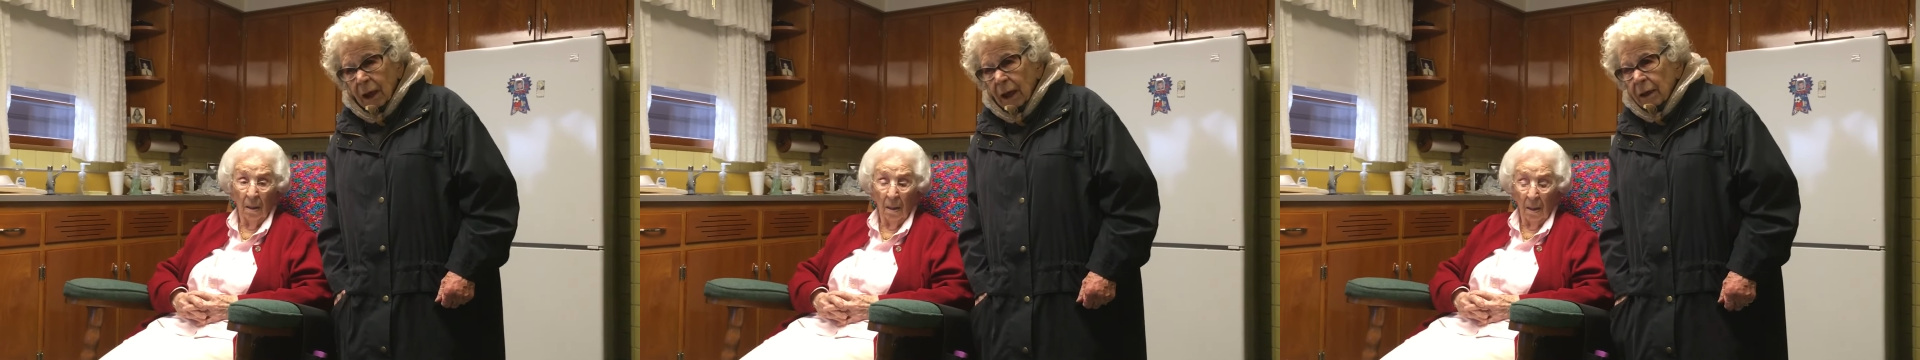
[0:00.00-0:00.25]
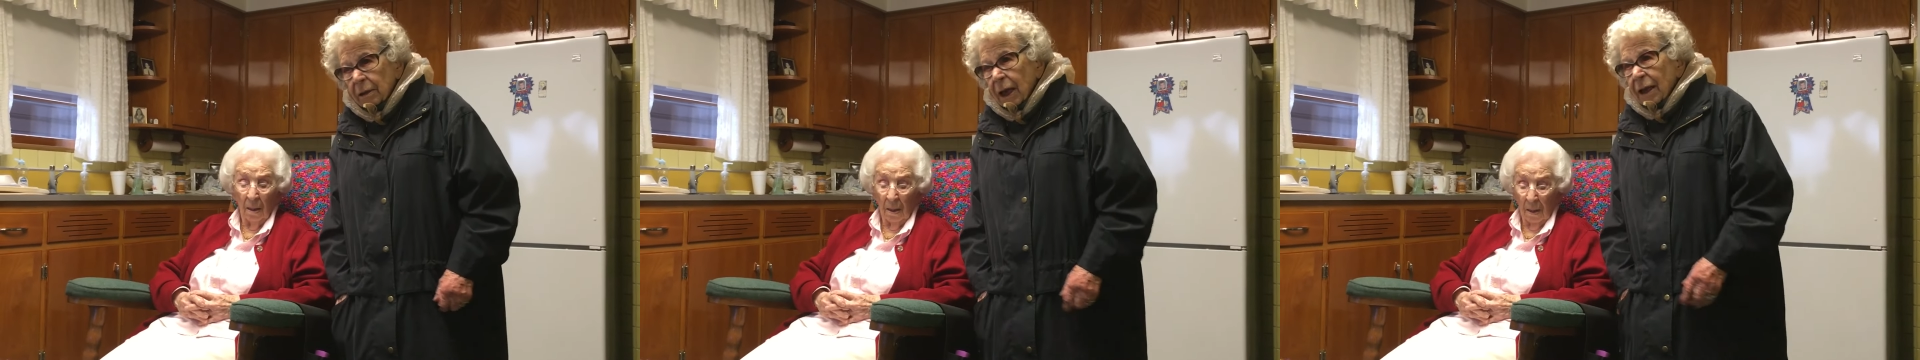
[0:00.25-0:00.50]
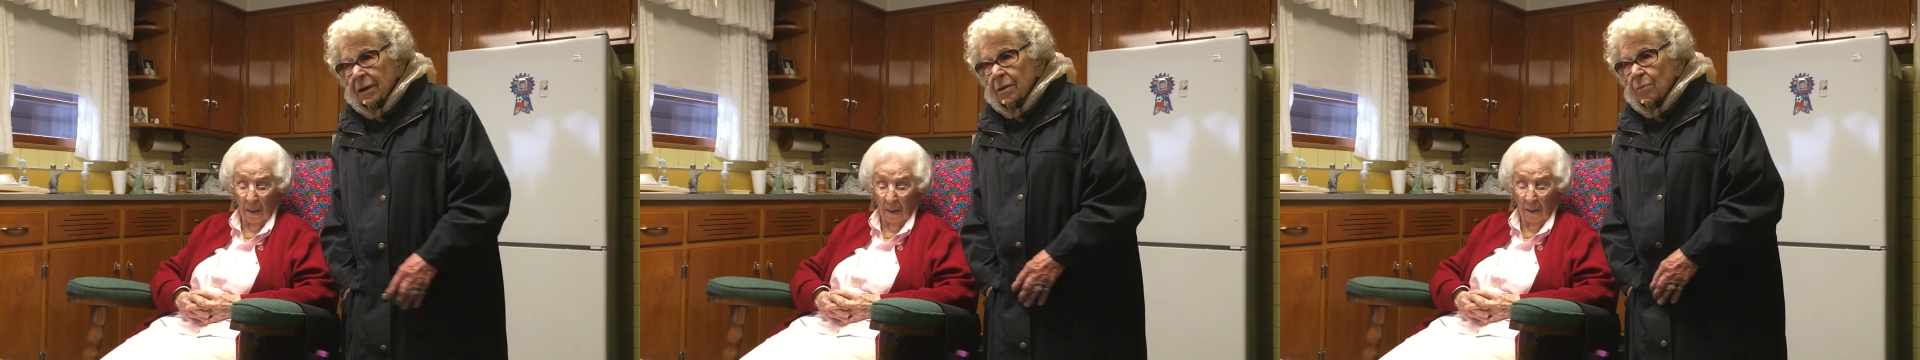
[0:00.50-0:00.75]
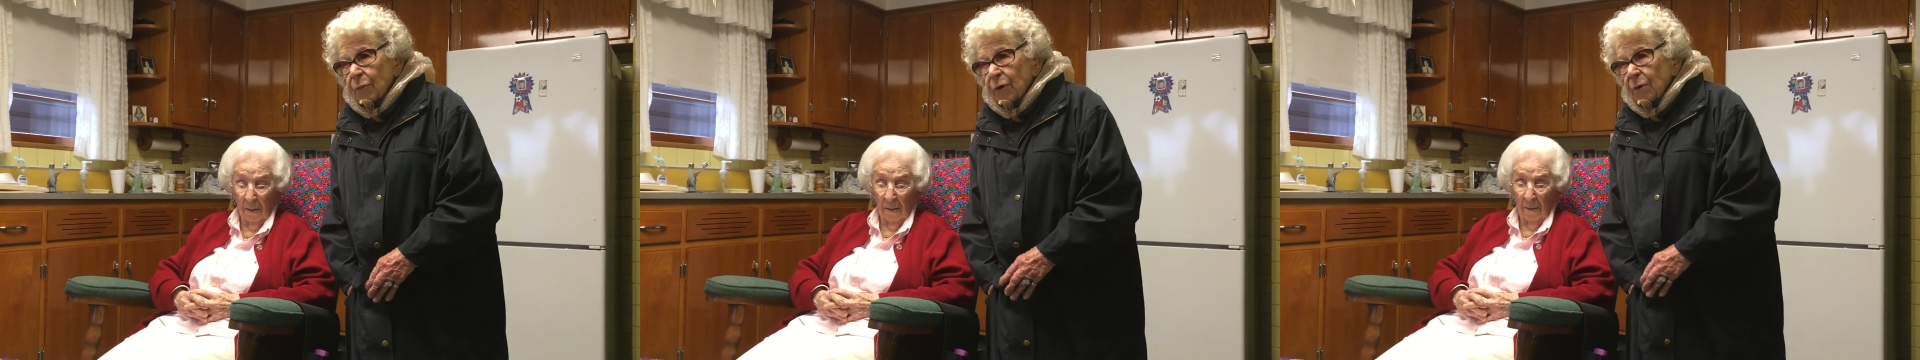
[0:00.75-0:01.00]
Speaker 1: I I
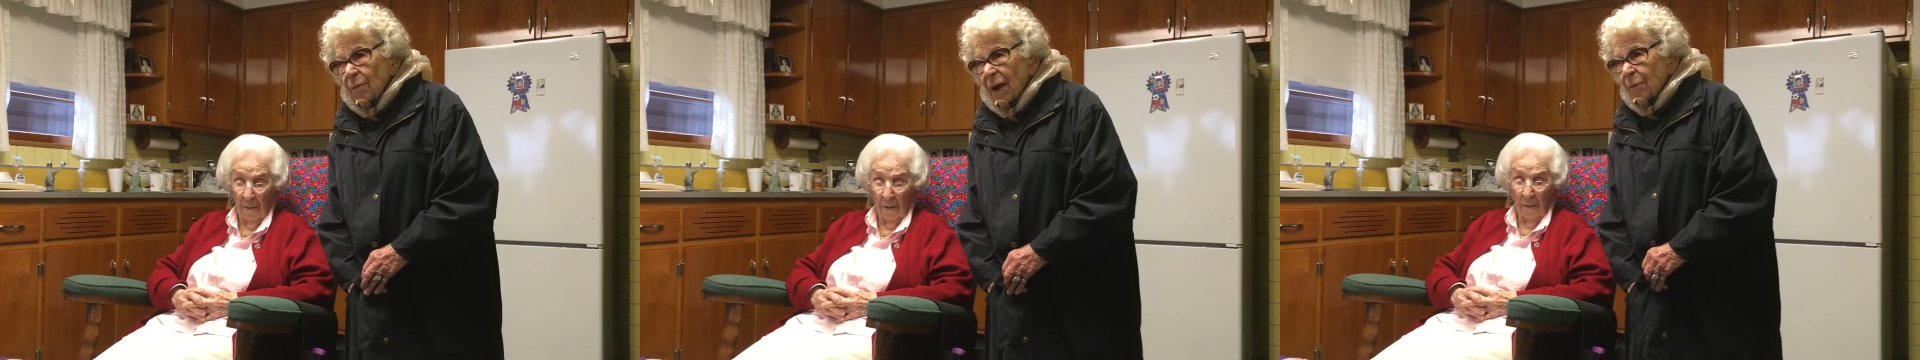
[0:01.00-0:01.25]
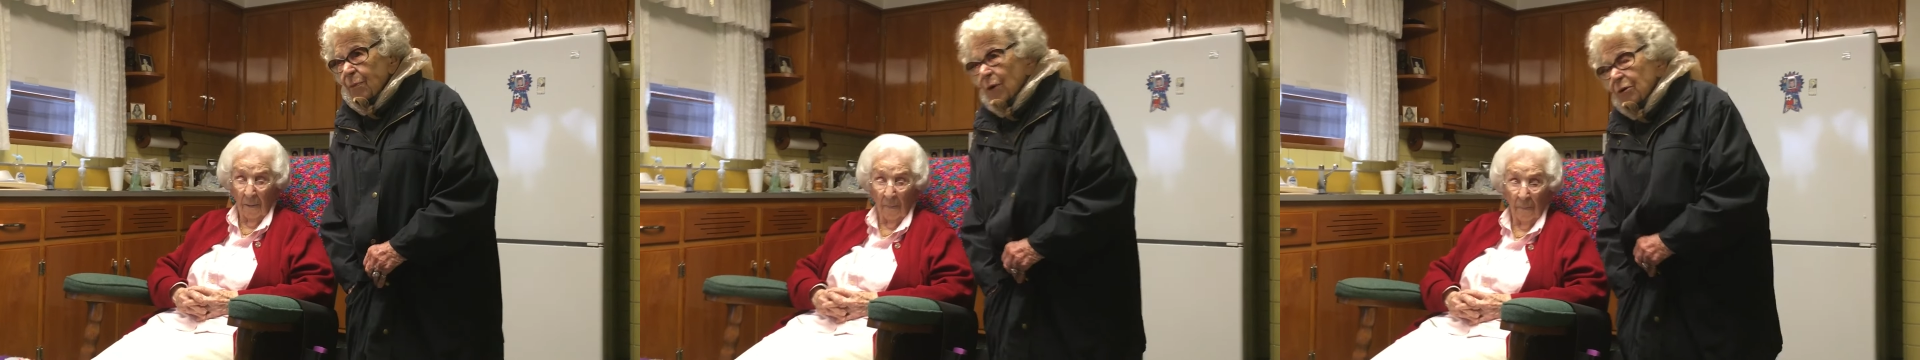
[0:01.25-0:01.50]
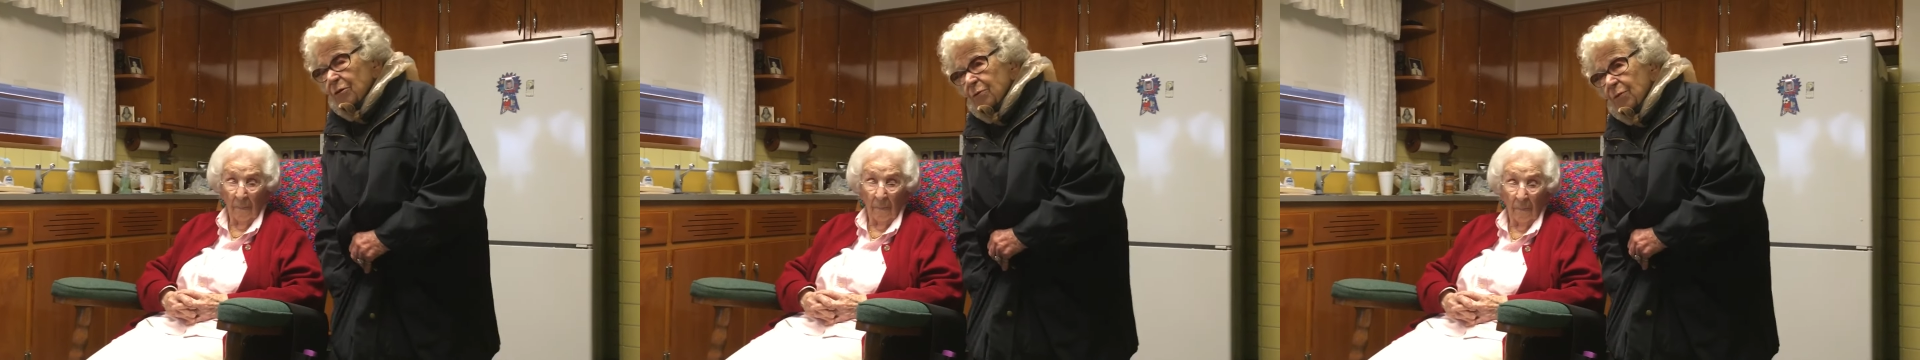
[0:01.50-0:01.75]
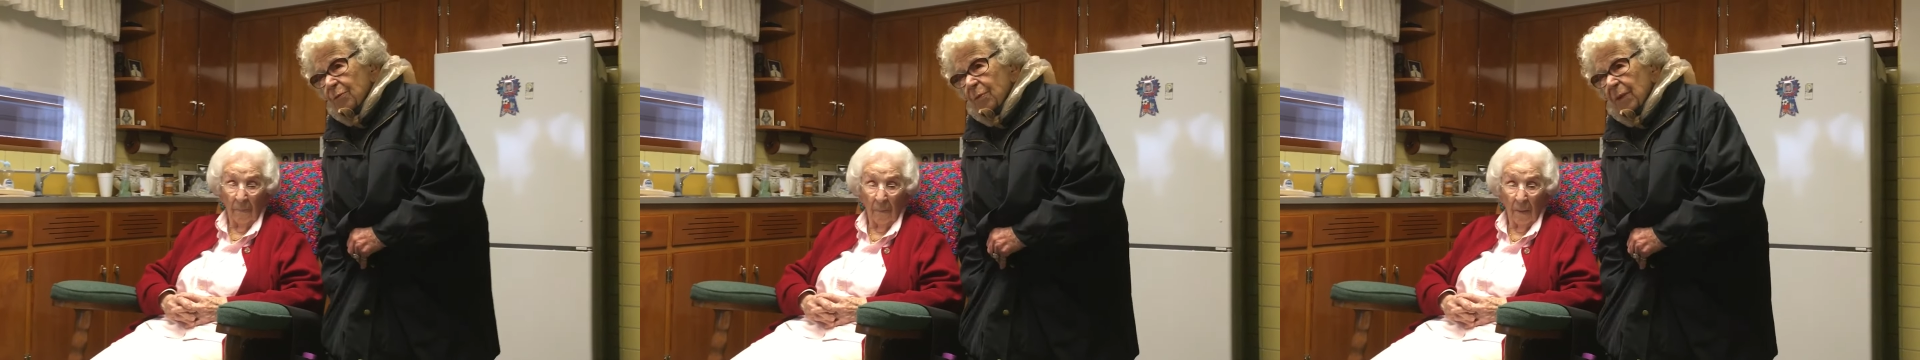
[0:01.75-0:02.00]
didn't bring my purse
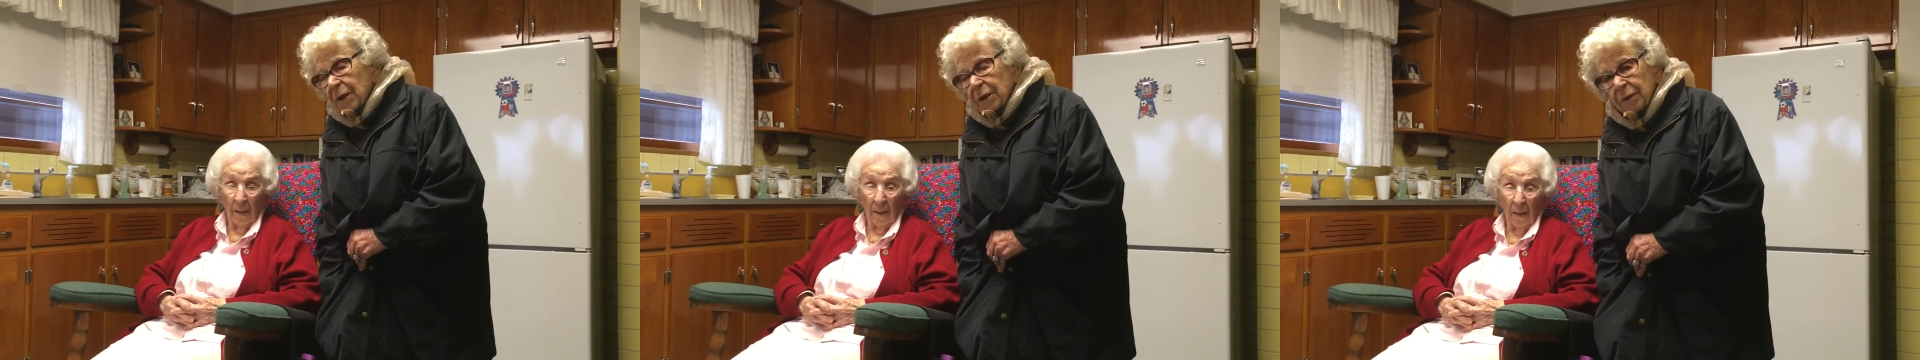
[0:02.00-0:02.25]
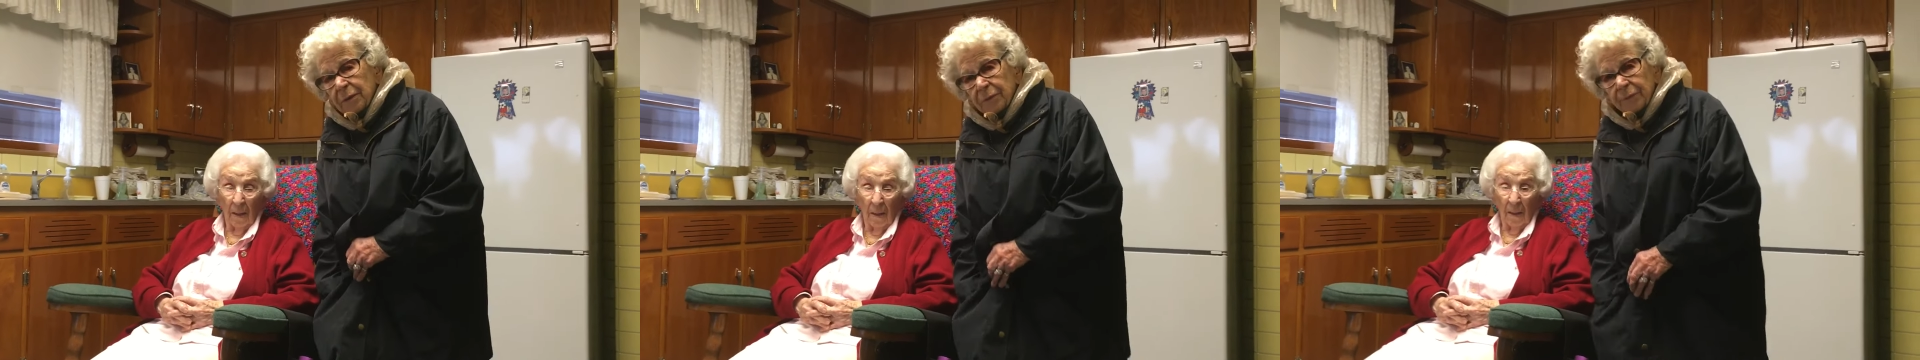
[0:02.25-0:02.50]
with me.